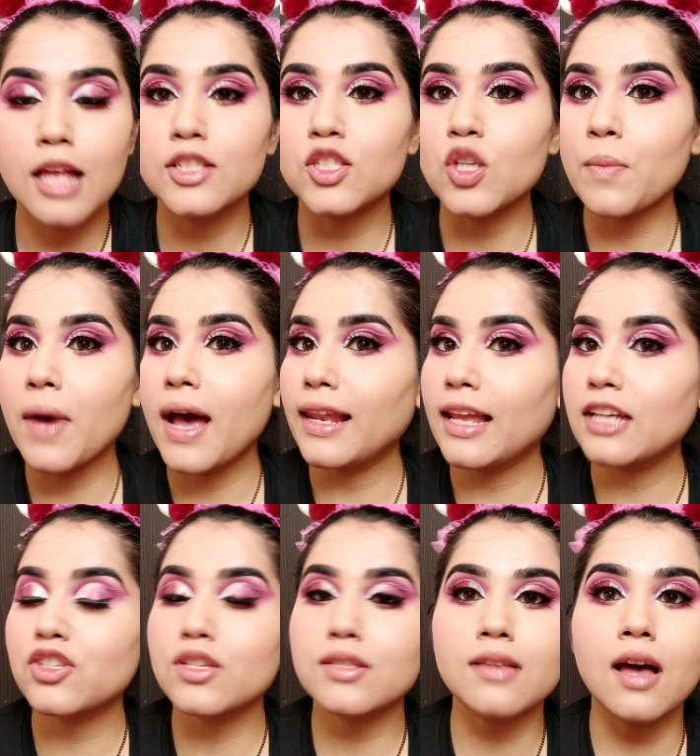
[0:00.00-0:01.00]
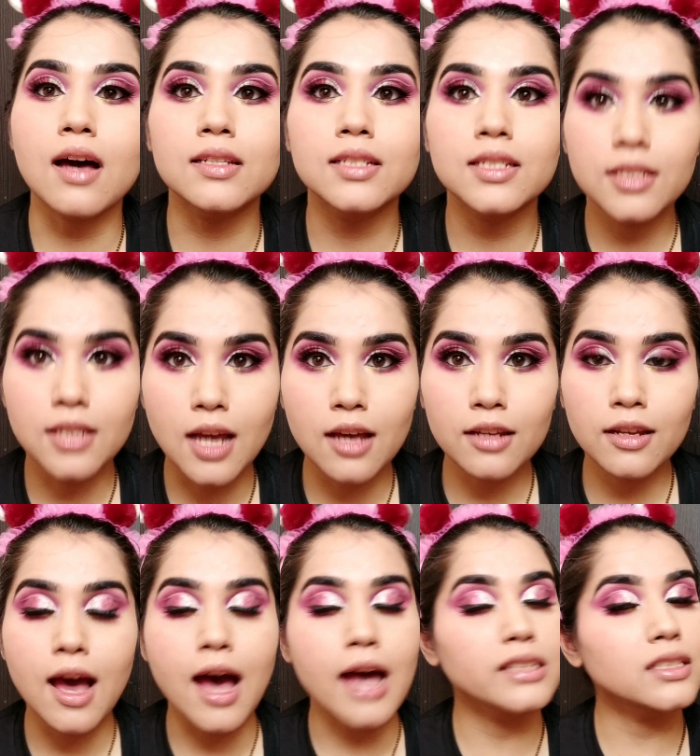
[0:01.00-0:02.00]
So my eyelashes are done.
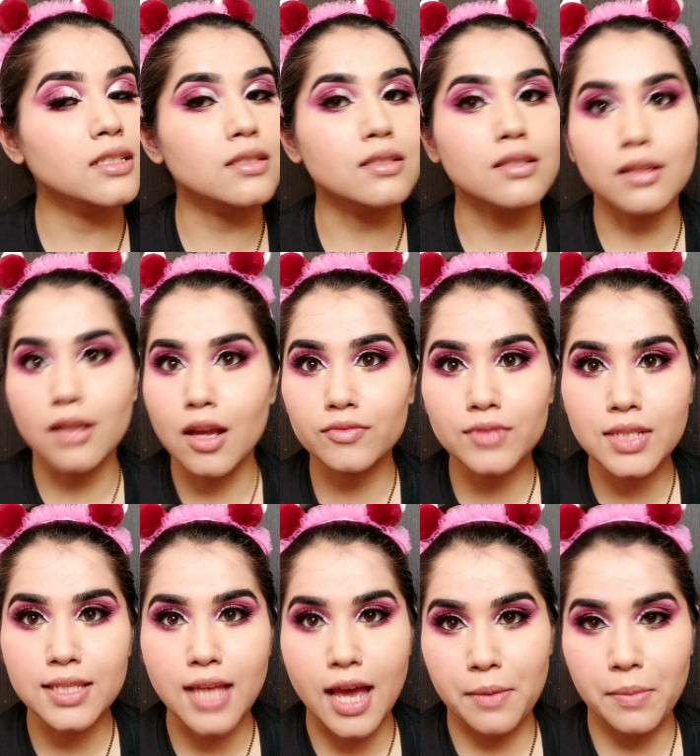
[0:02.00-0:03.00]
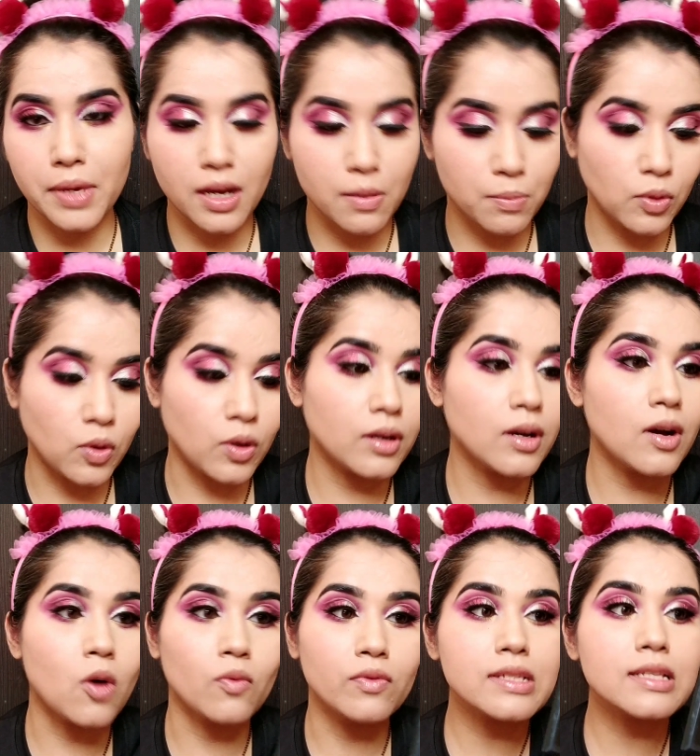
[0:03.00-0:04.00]
I just love this eye makeup look.
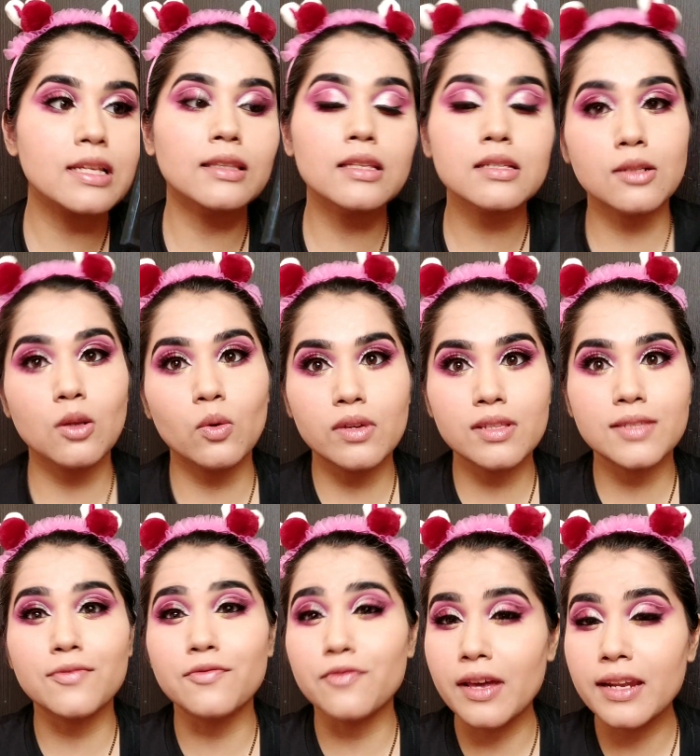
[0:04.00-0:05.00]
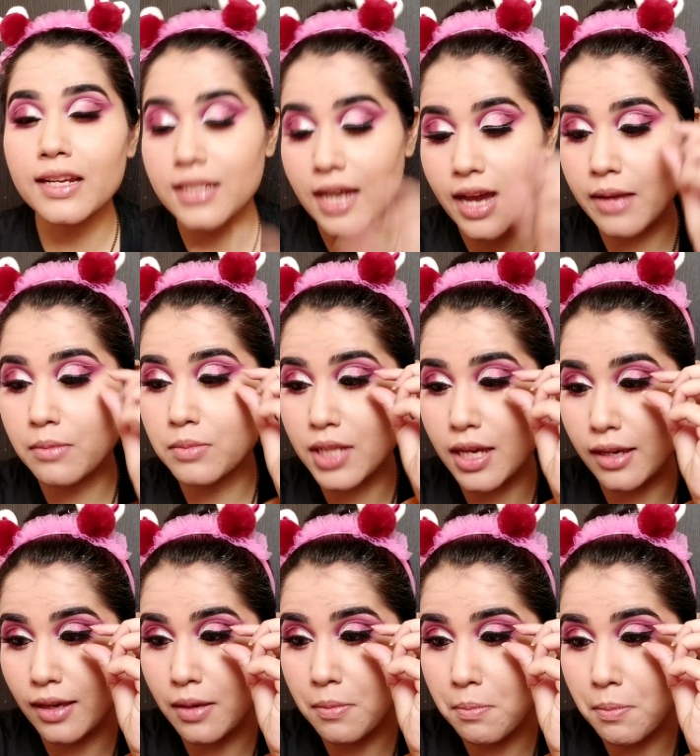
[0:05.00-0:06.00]
Obviously this look is very time
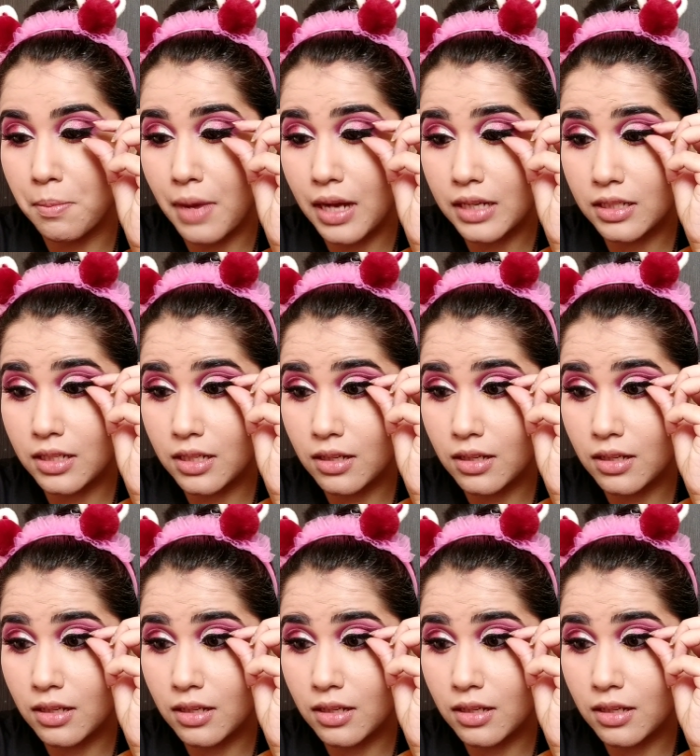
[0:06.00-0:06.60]
taking, but